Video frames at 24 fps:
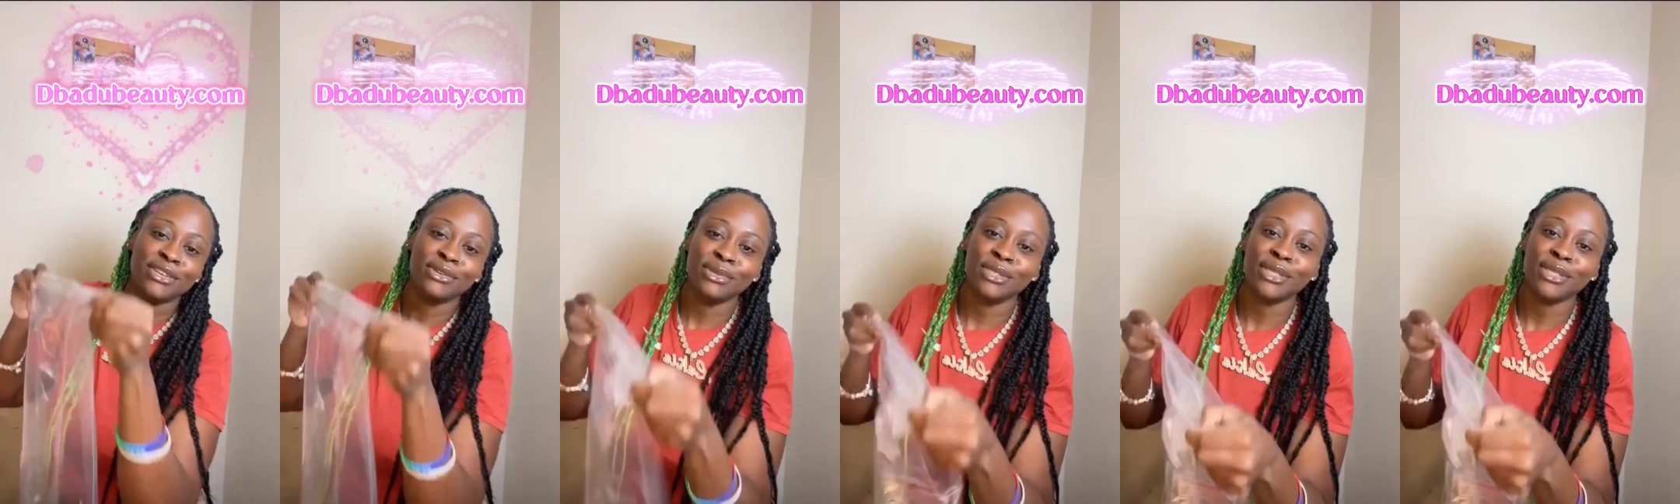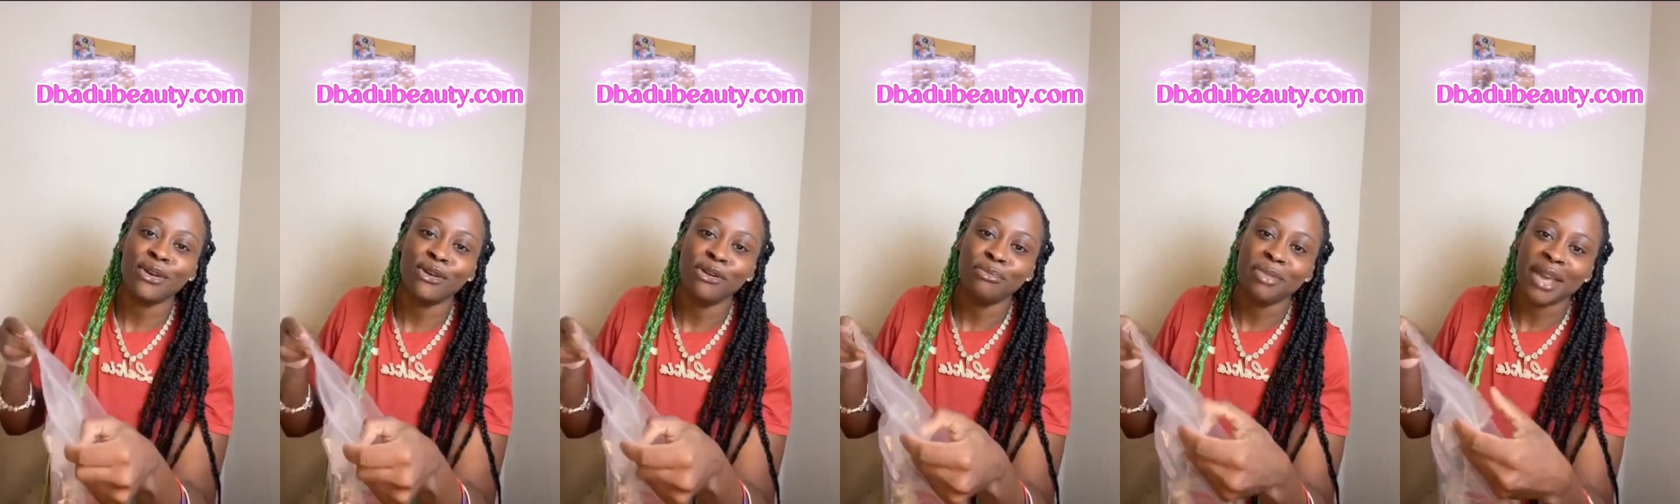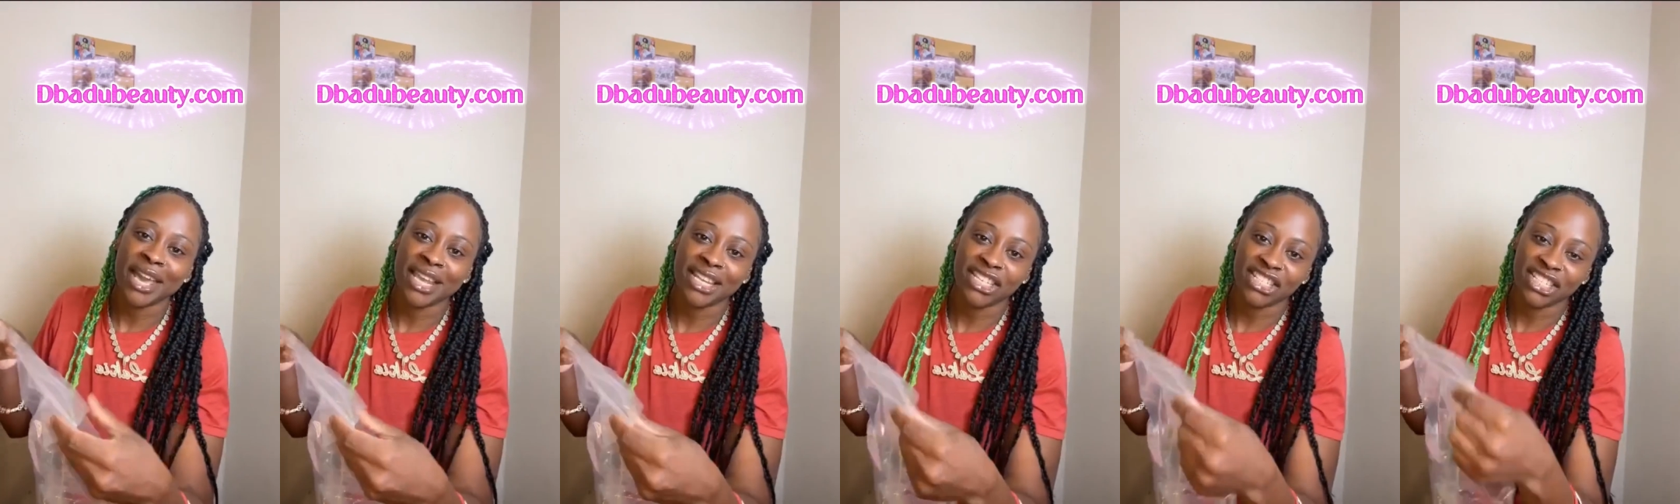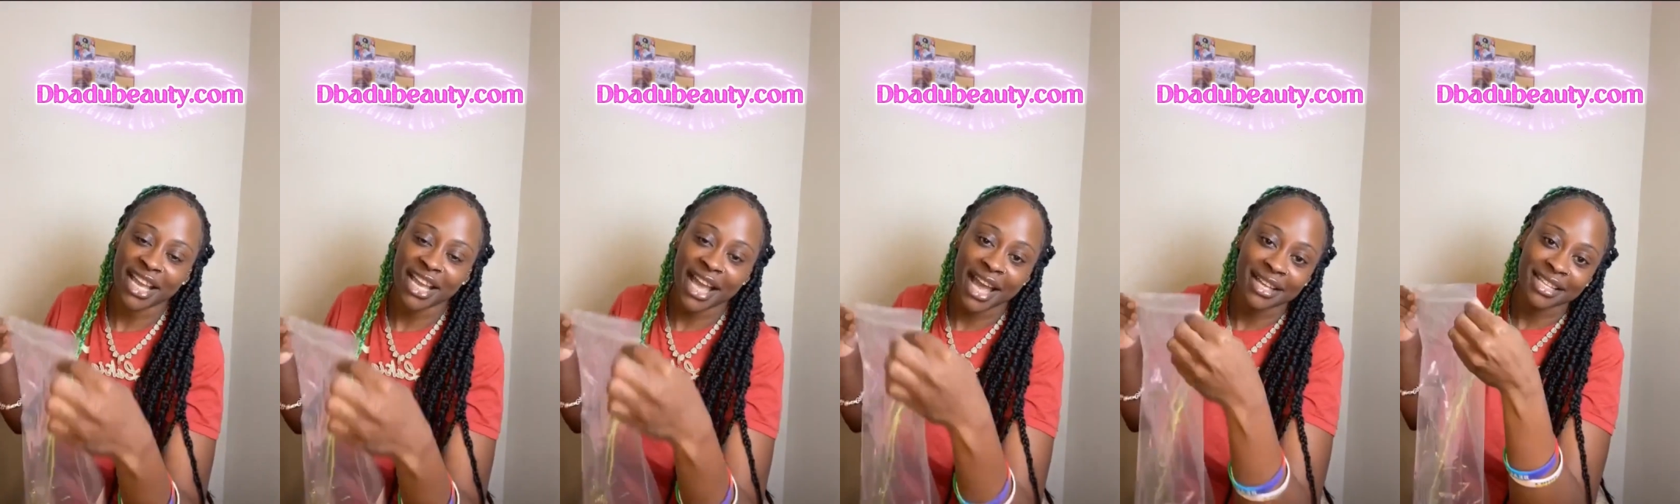use code Betty
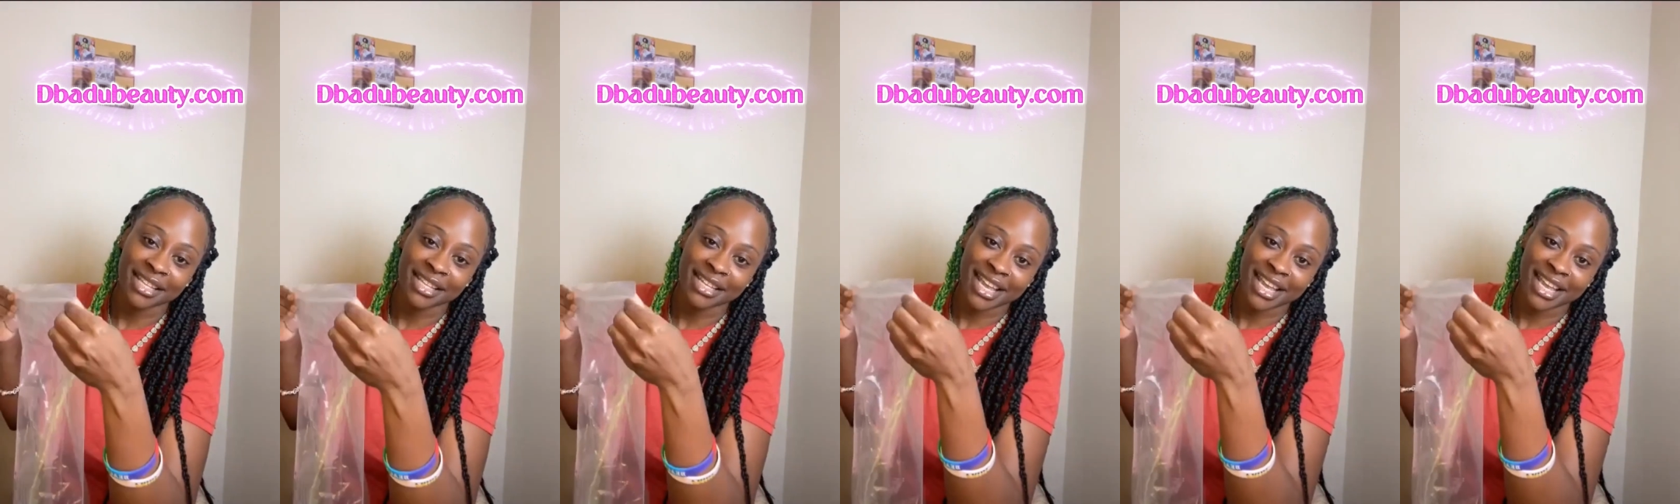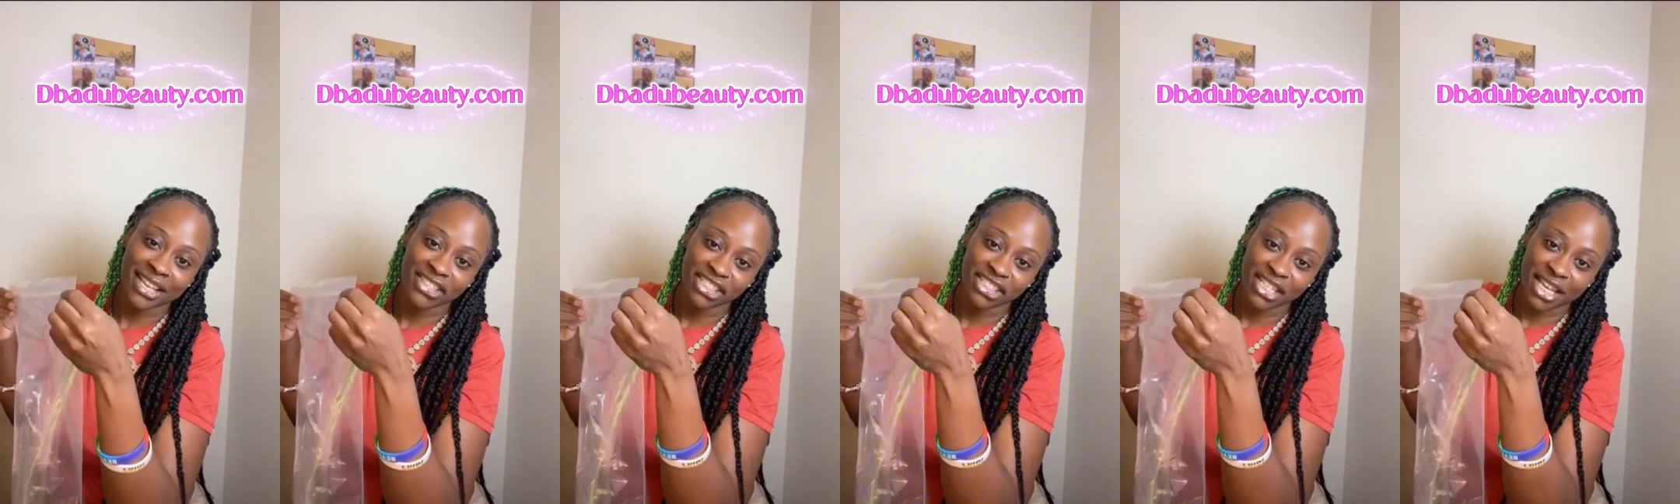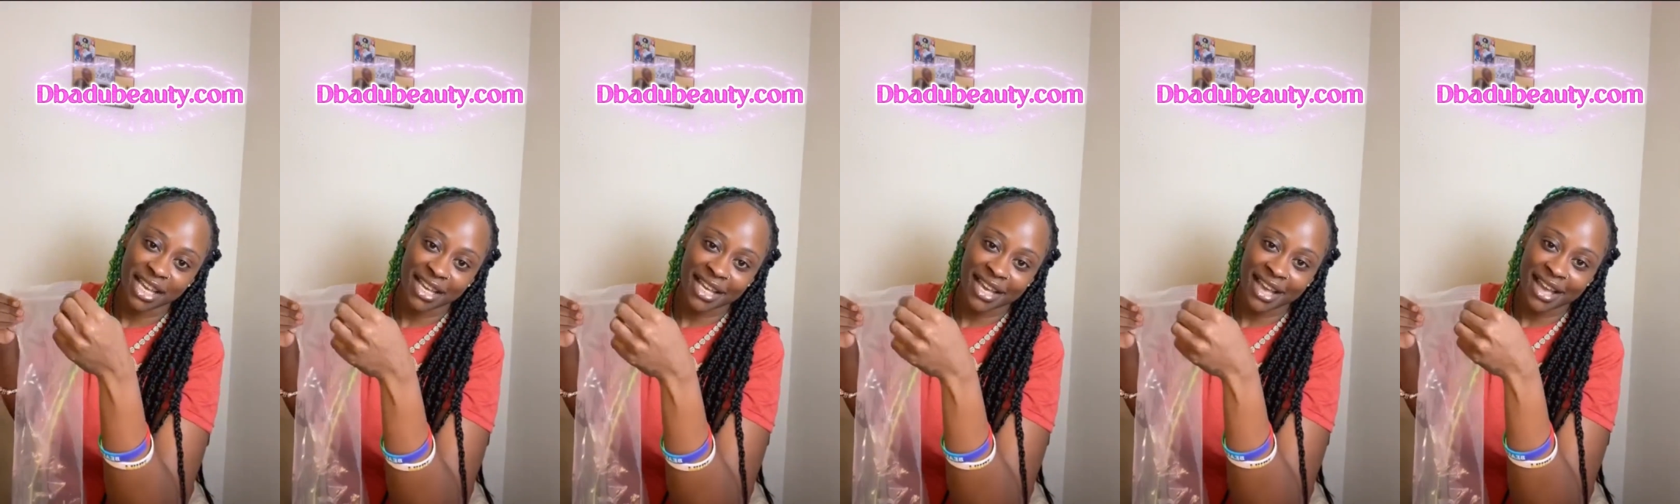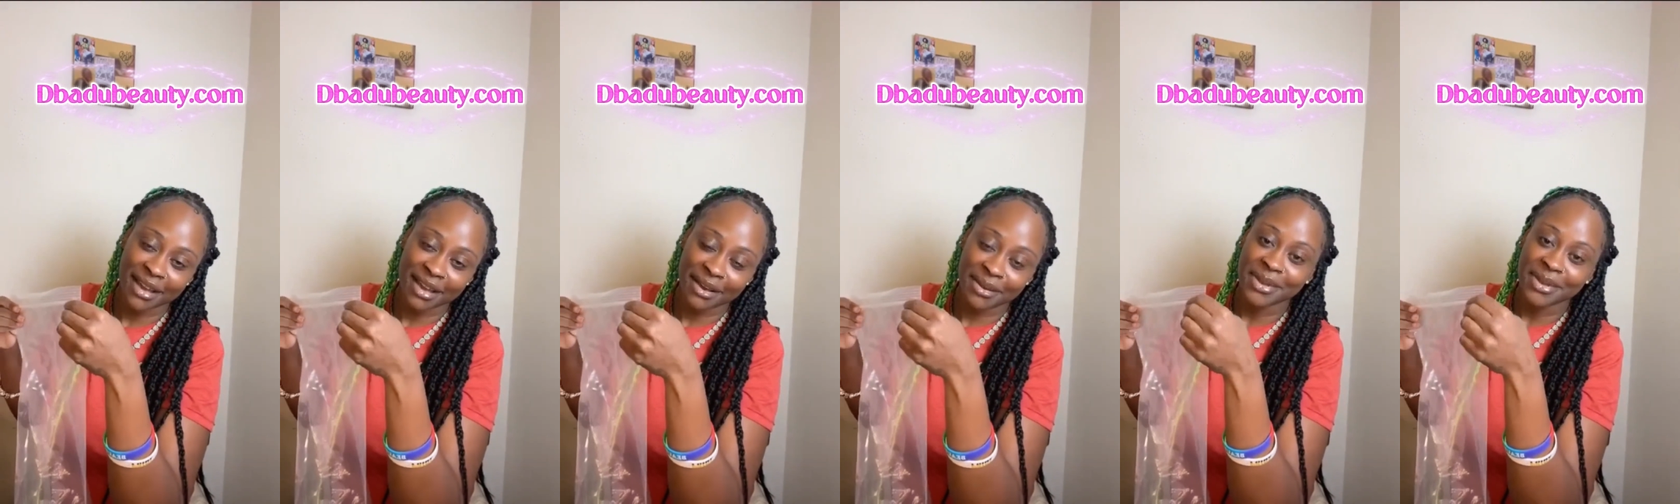Chocolate at
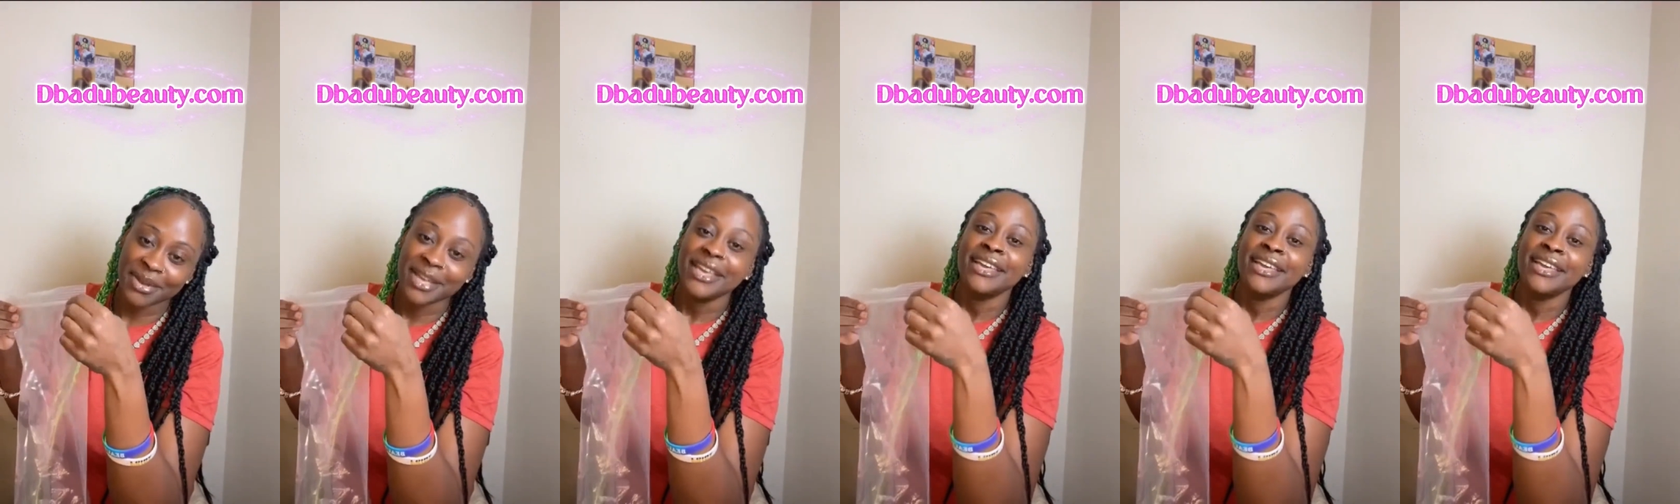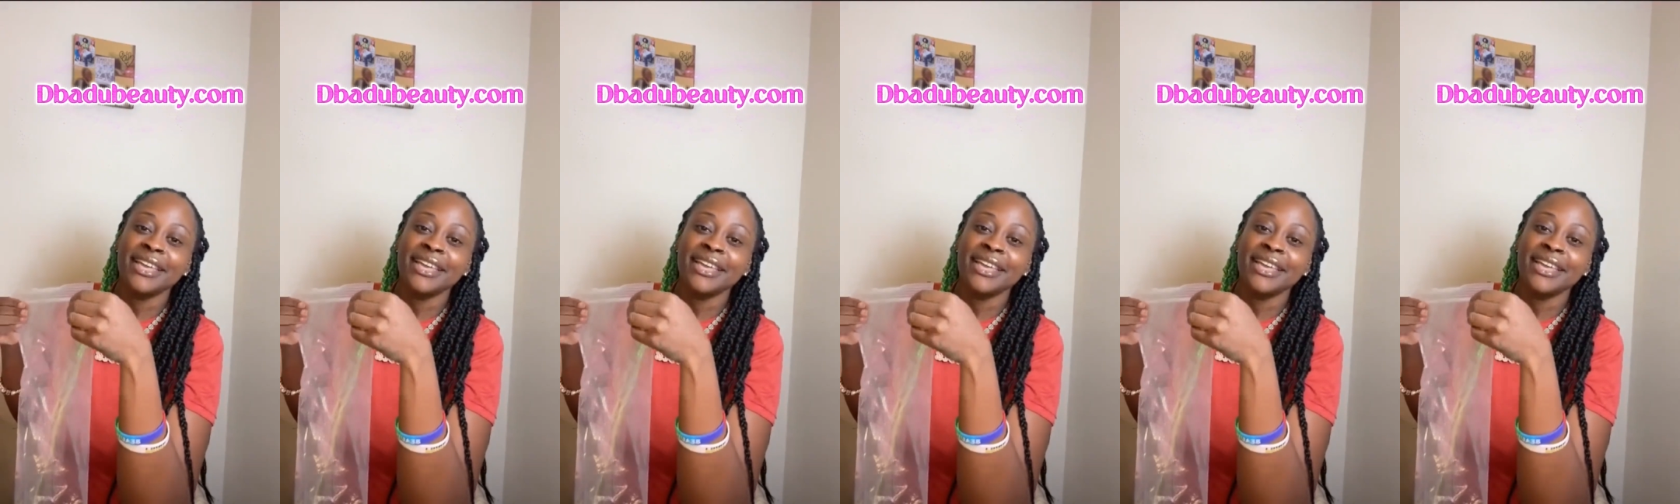checkout